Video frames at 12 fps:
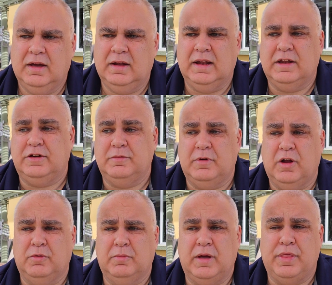let you
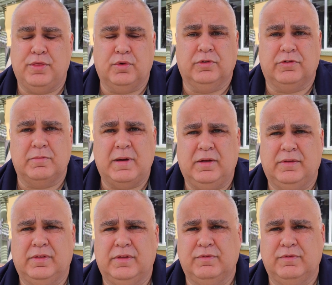know my thoughts about